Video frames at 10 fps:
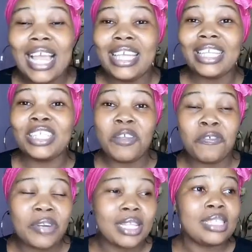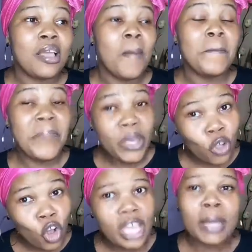in a different
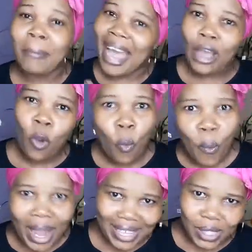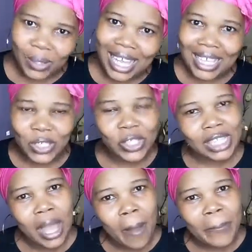meal, in my own way. So that's
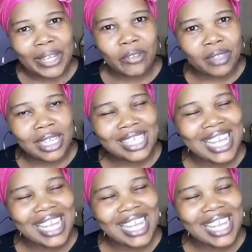just part of the things.